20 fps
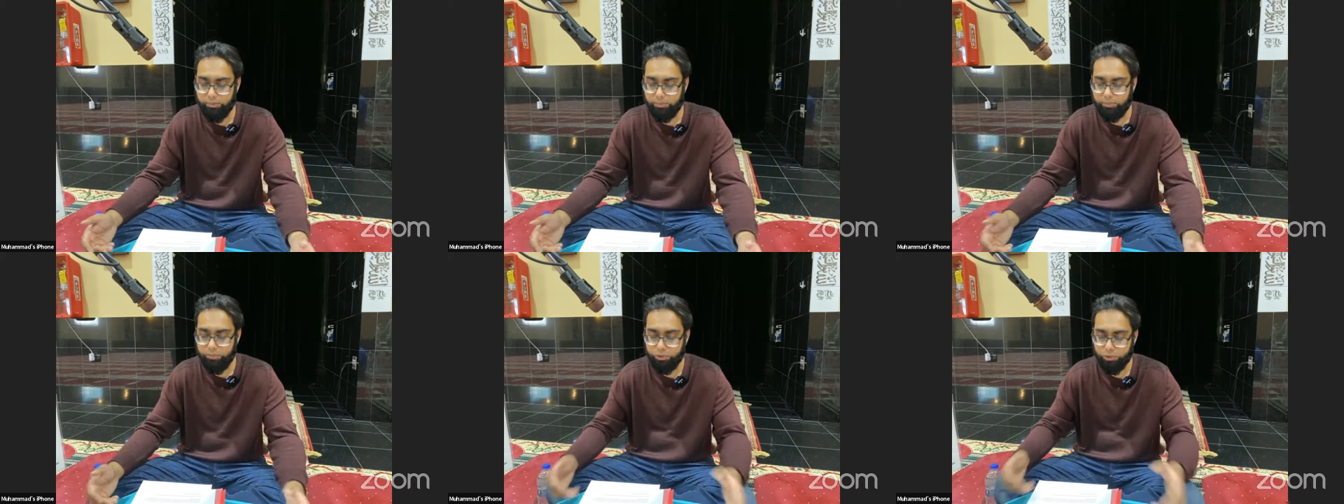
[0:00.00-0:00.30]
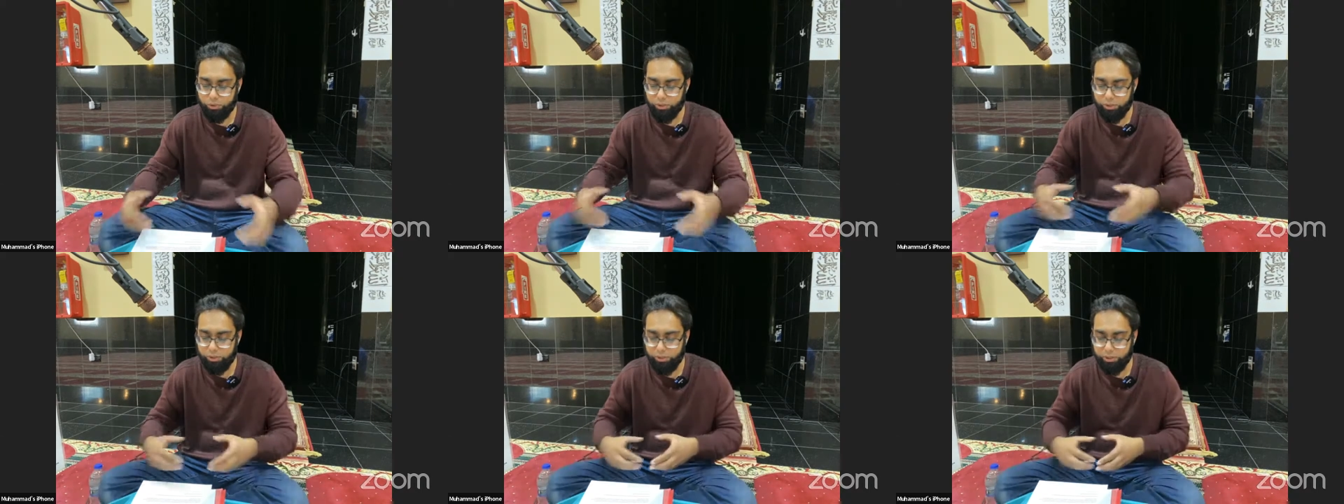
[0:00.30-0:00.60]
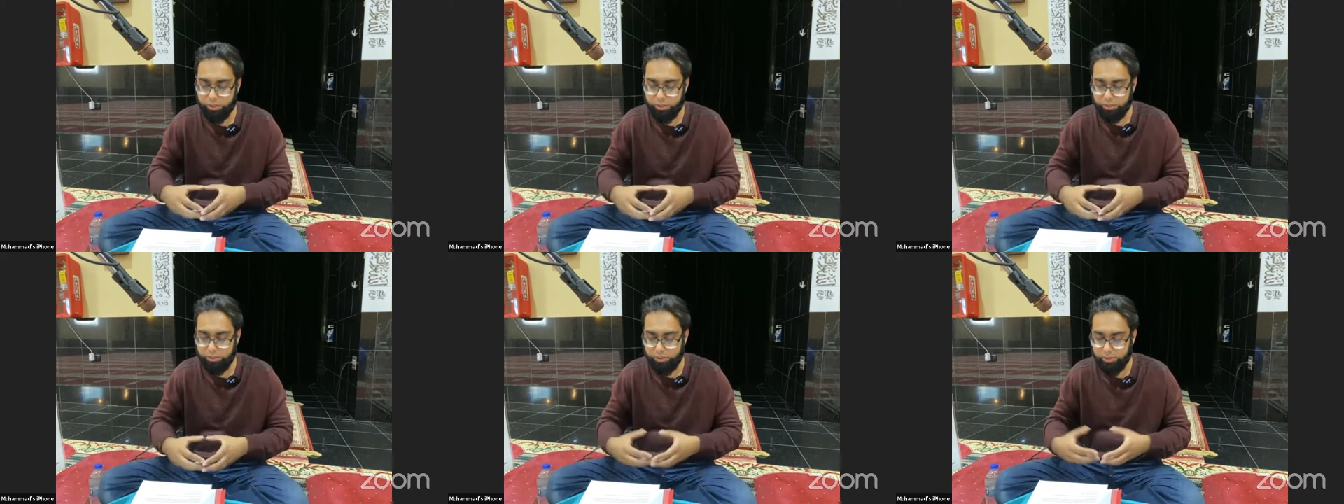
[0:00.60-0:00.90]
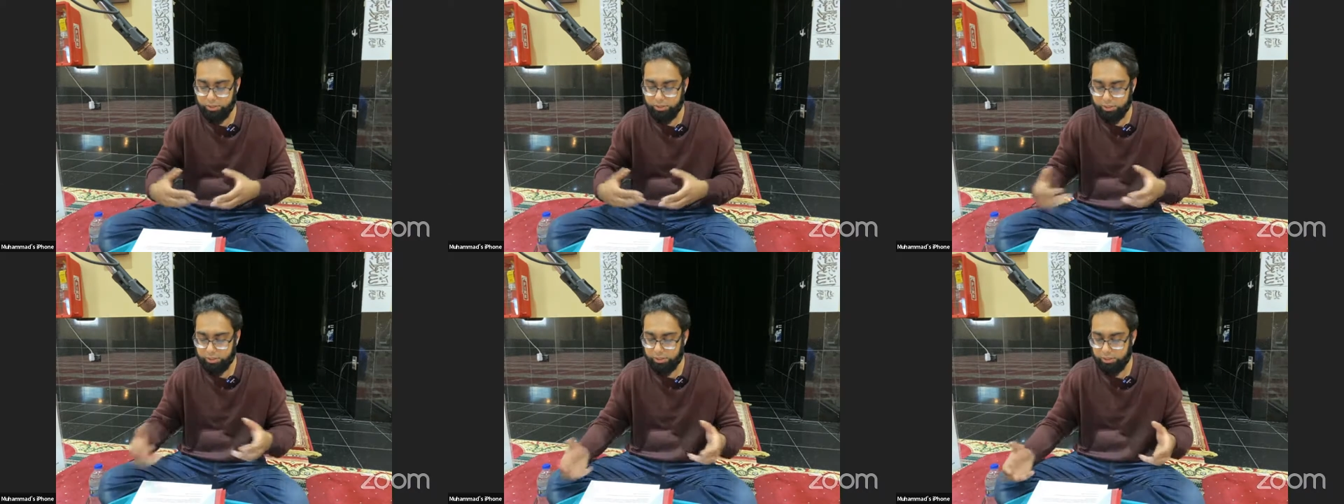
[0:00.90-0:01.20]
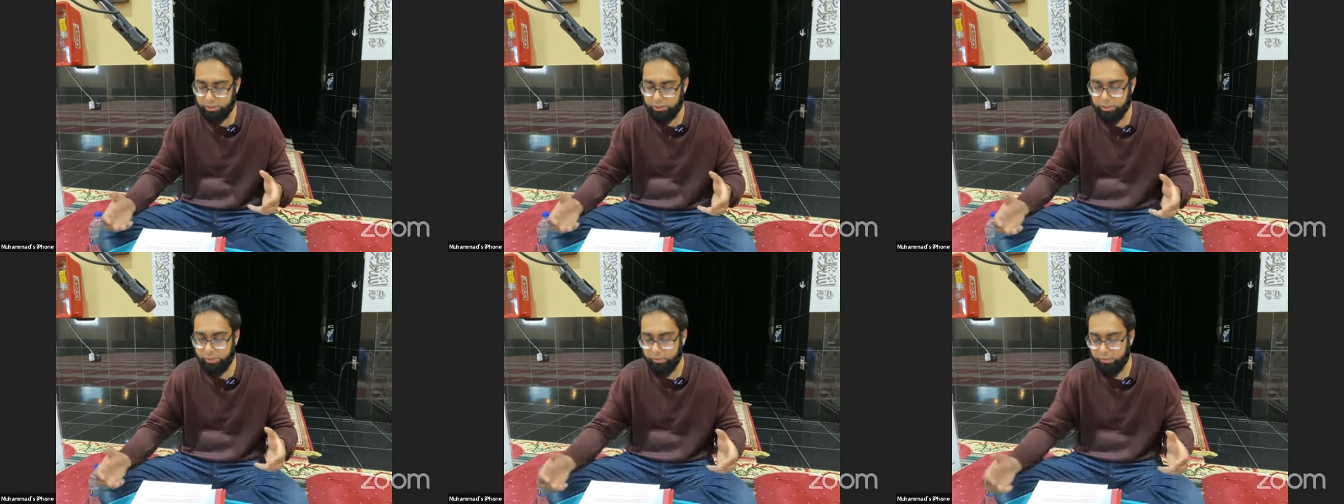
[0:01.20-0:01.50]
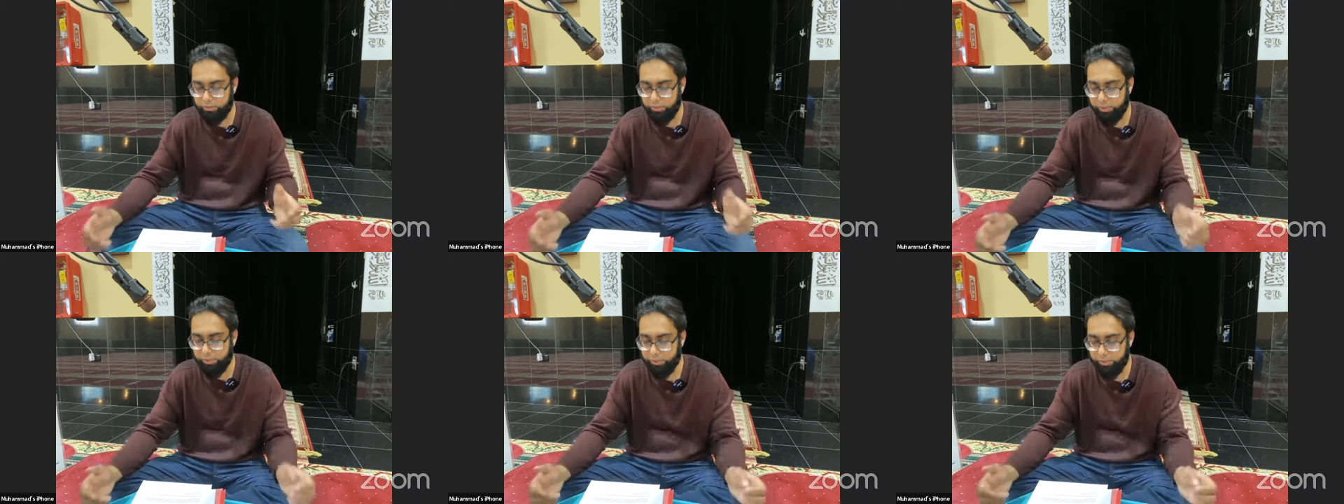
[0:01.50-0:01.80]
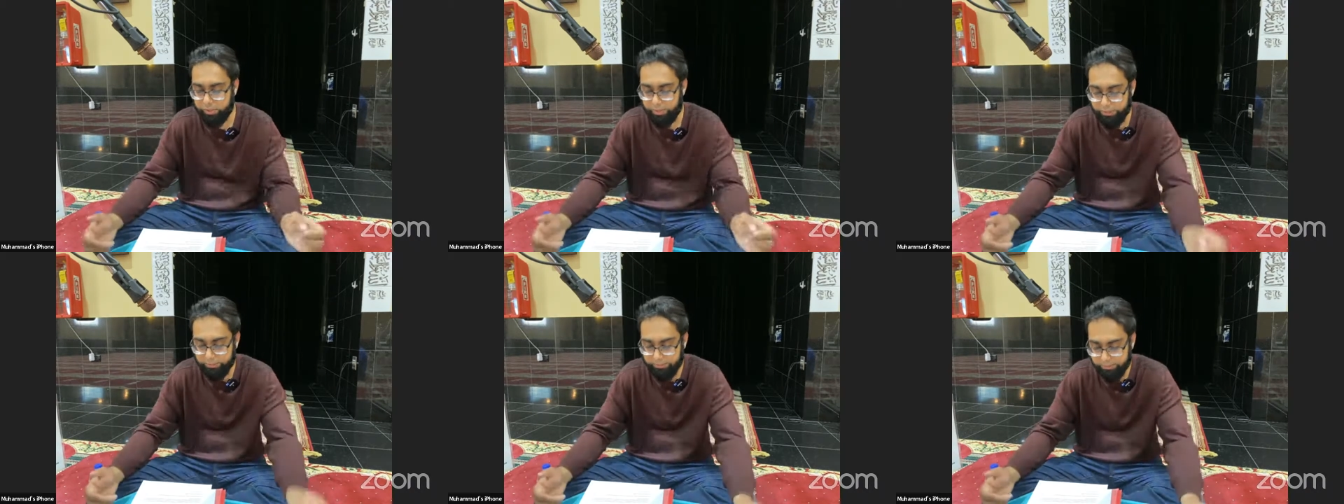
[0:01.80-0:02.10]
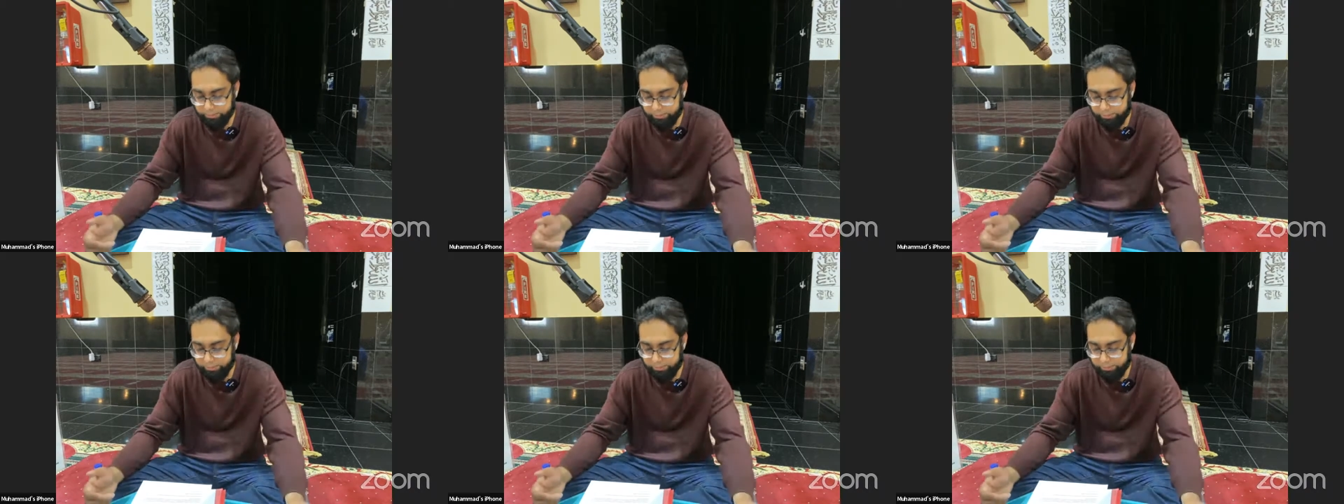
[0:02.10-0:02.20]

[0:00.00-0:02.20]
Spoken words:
So there's these discussions taking place.